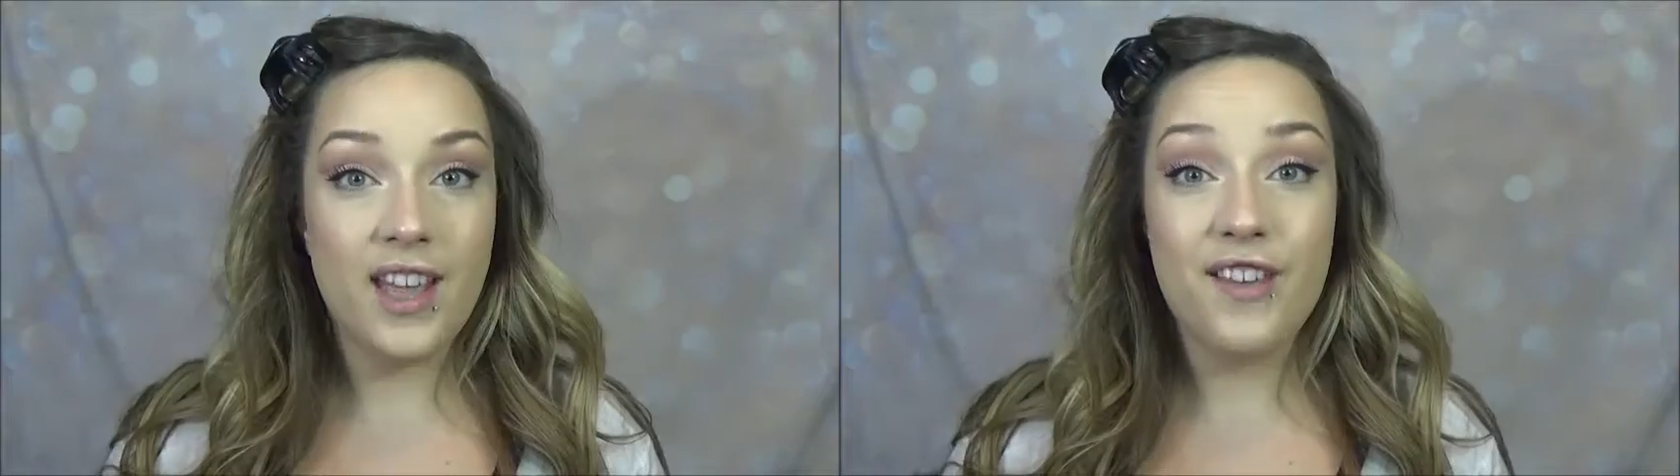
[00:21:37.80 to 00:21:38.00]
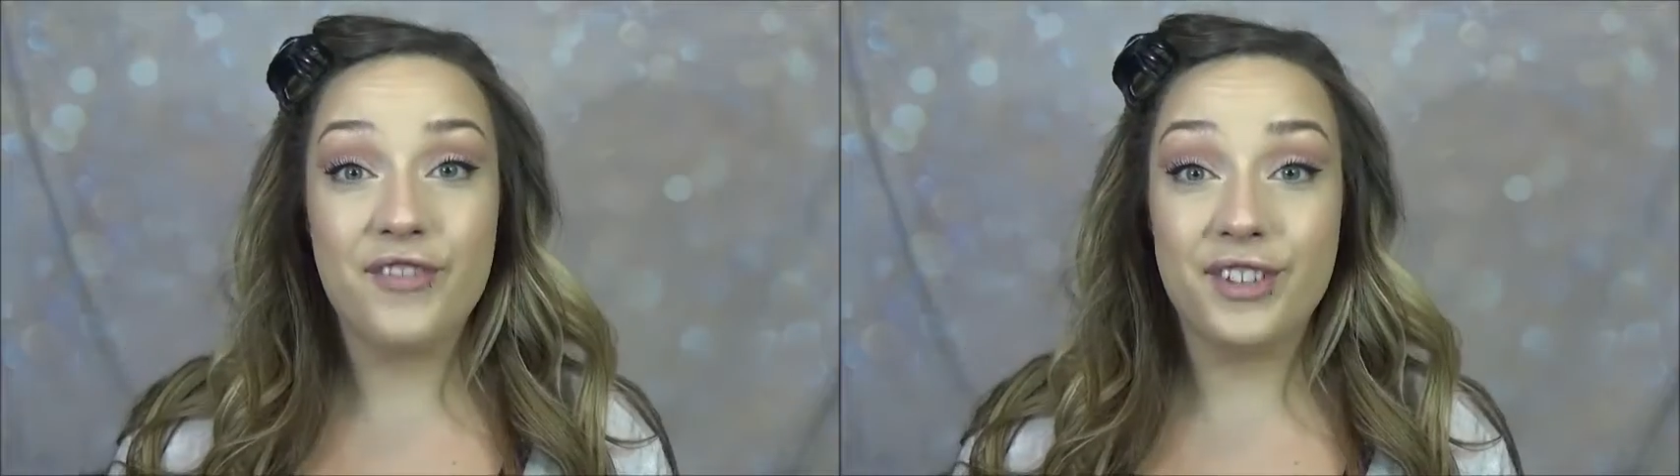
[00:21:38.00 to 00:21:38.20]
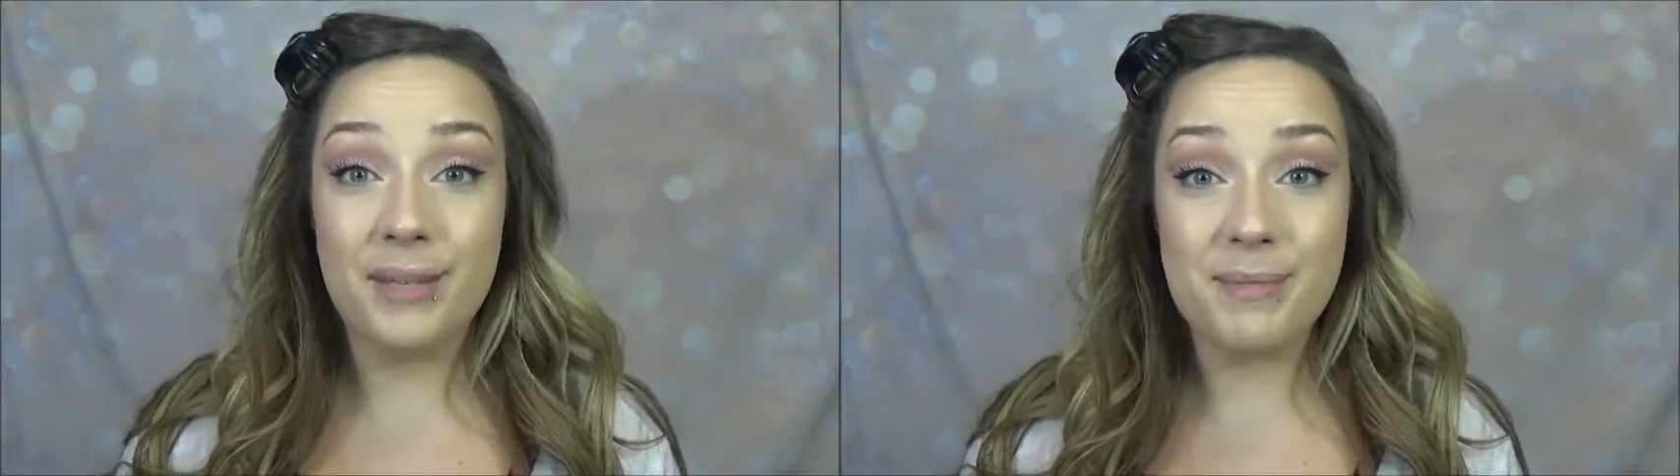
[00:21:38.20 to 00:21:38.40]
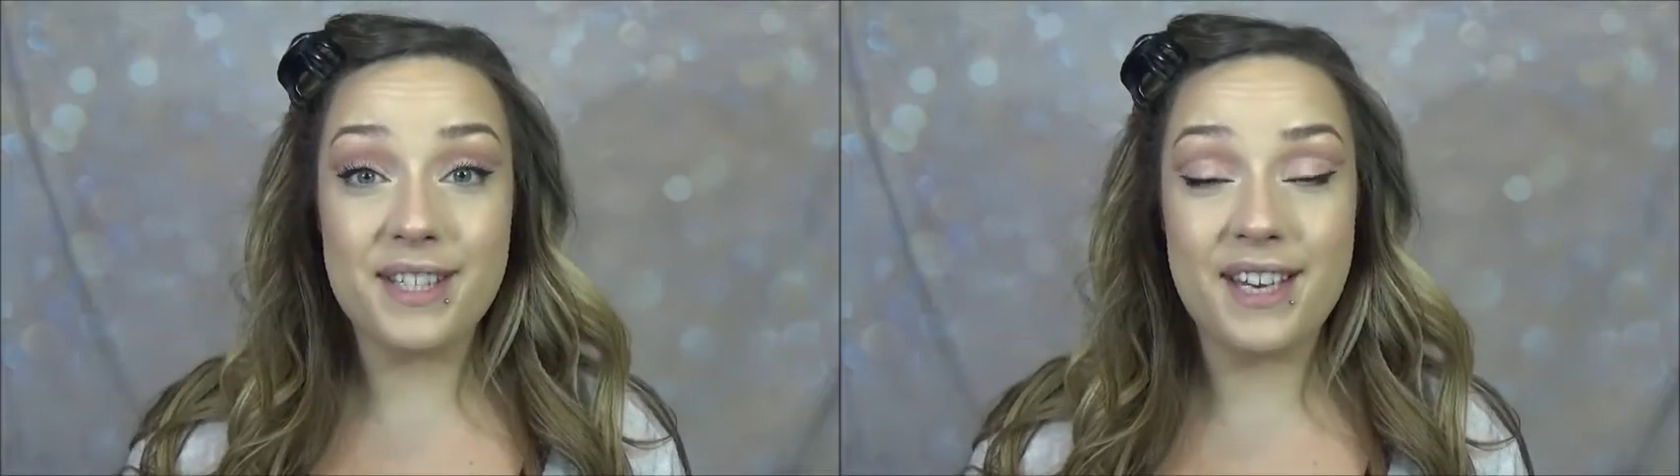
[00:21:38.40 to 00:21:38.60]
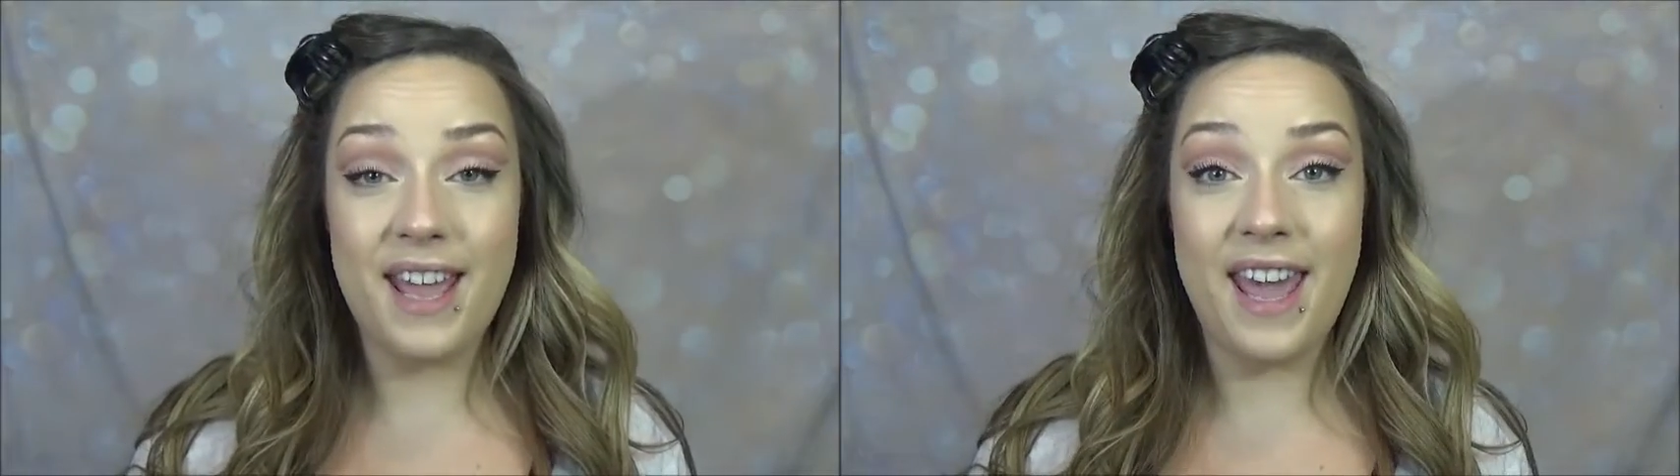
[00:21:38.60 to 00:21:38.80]
For lips
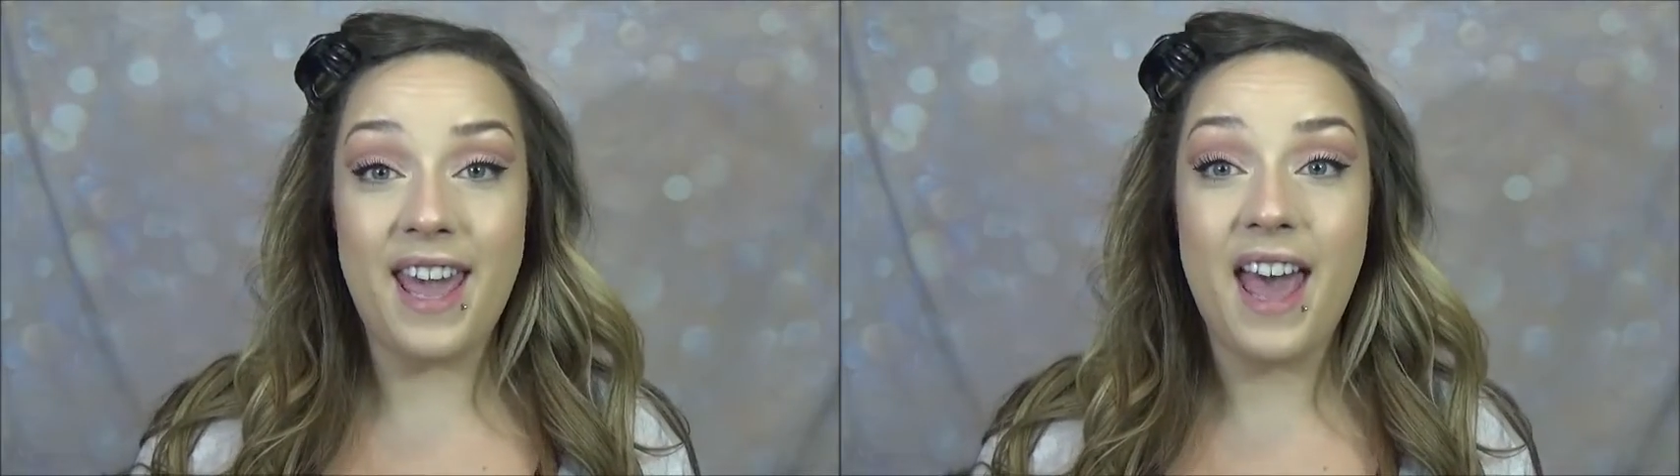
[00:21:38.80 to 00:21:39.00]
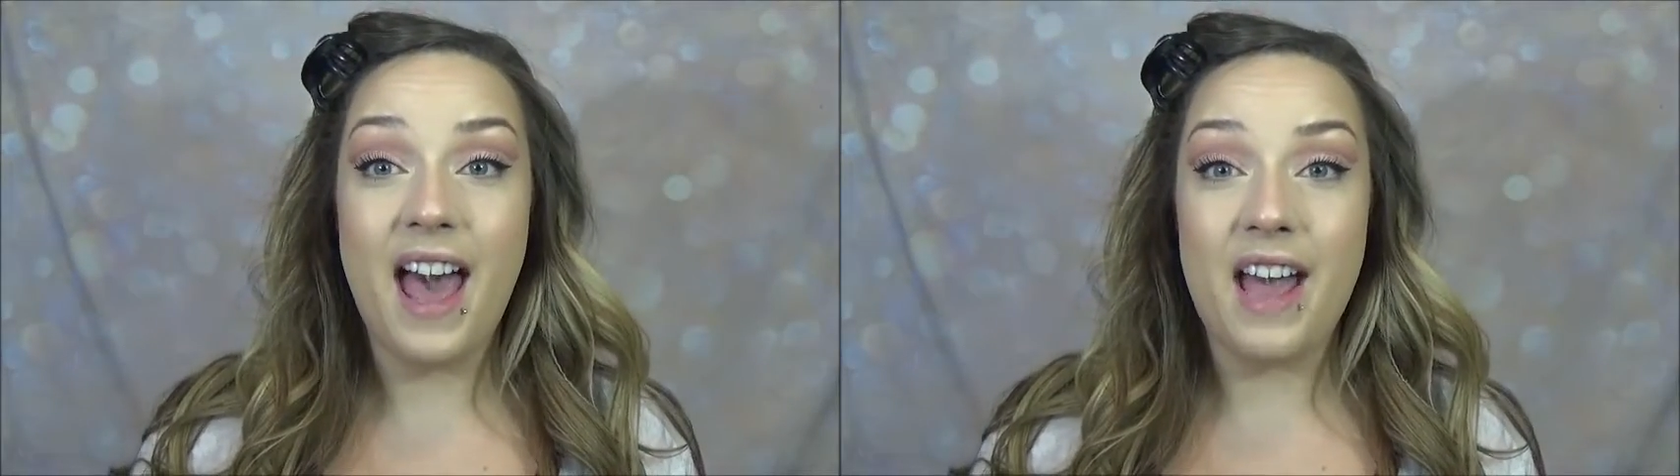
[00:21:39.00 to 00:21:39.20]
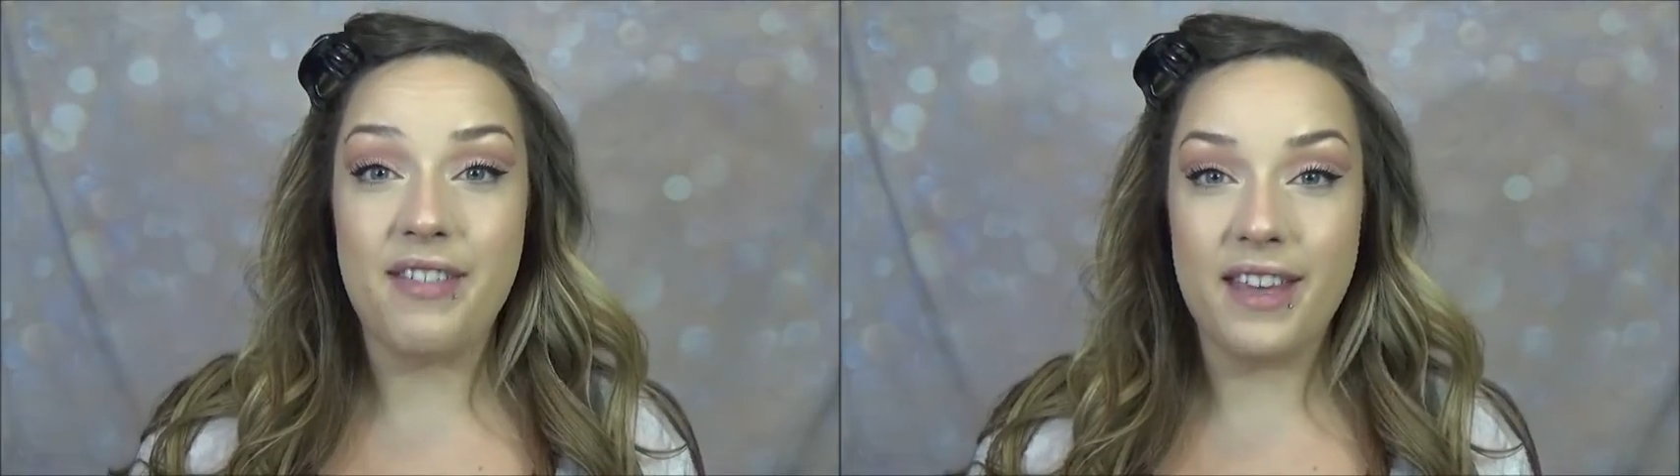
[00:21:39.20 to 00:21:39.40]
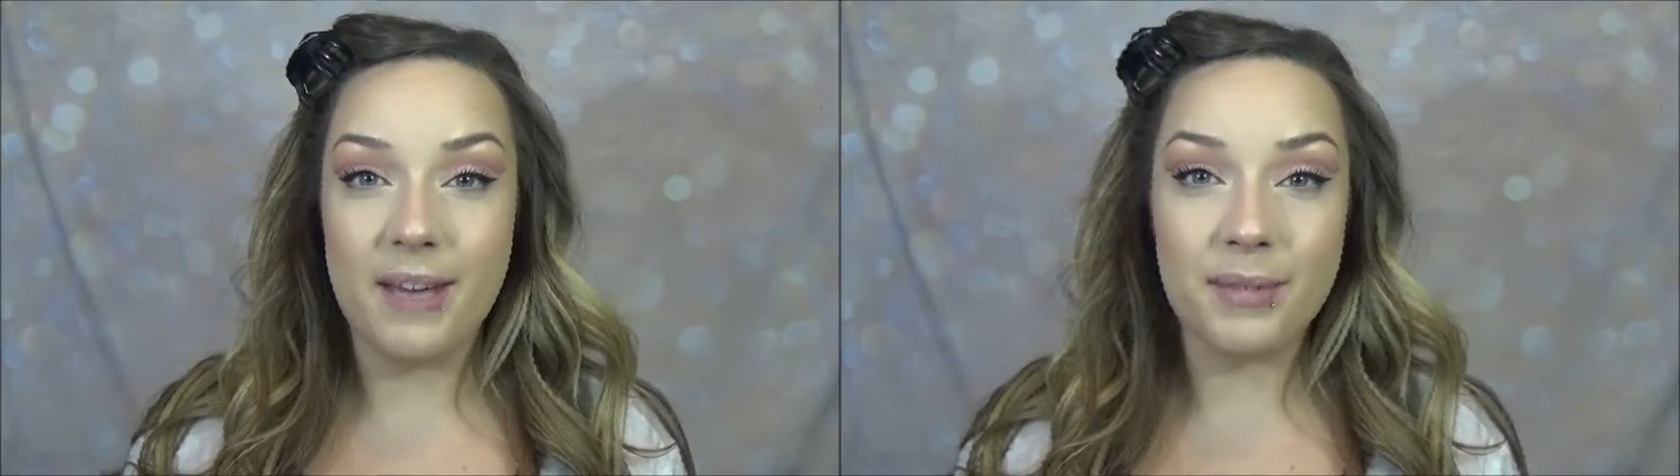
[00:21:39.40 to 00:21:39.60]
today, I think I'm